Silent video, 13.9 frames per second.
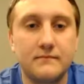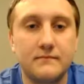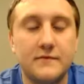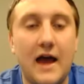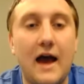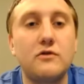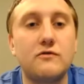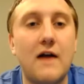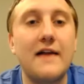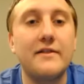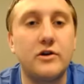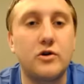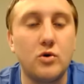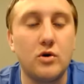So how would
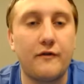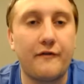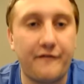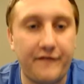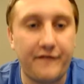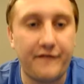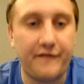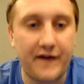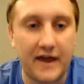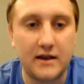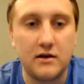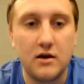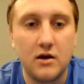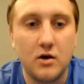Riley Kugel fit
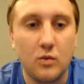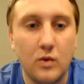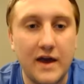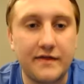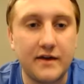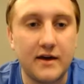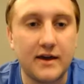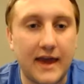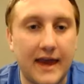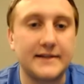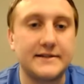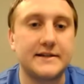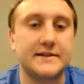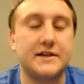with
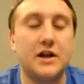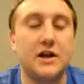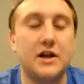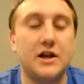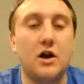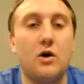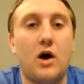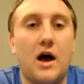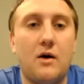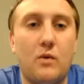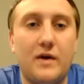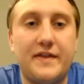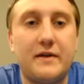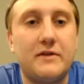Kansas? You know,
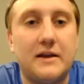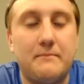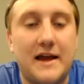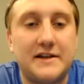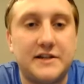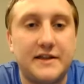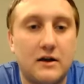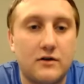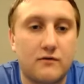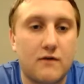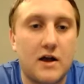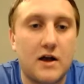one thing we didn't mention there in the